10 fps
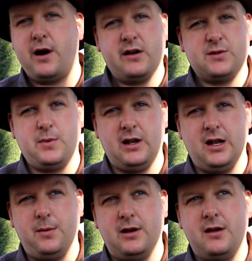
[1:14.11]
hour speed
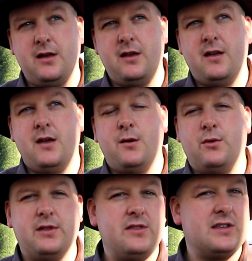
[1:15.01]
limit.
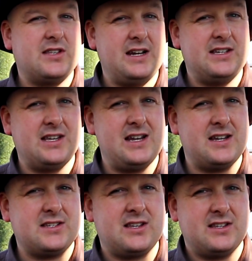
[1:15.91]
Within the city
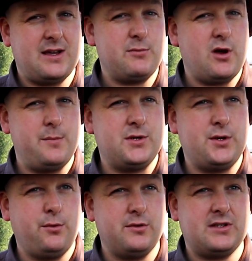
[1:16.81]
centres, sometimes
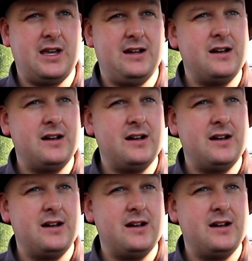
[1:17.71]
you will see an